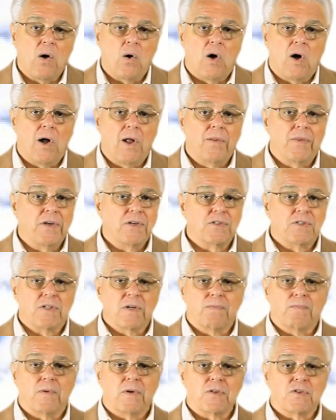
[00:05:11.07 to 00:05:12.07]
all these
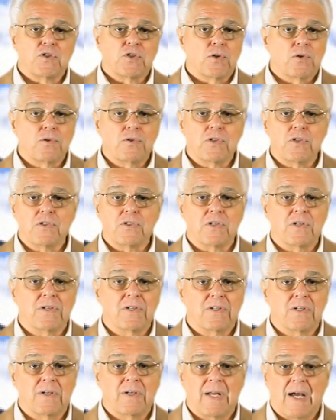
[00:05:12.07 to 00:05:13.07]
different churches and
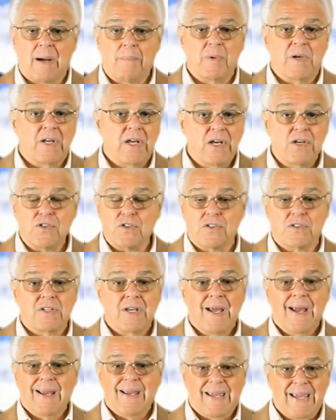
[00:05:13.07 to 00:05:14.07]
denominations
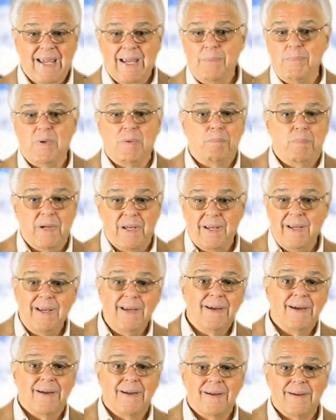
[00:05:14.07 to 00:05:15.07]
came to be?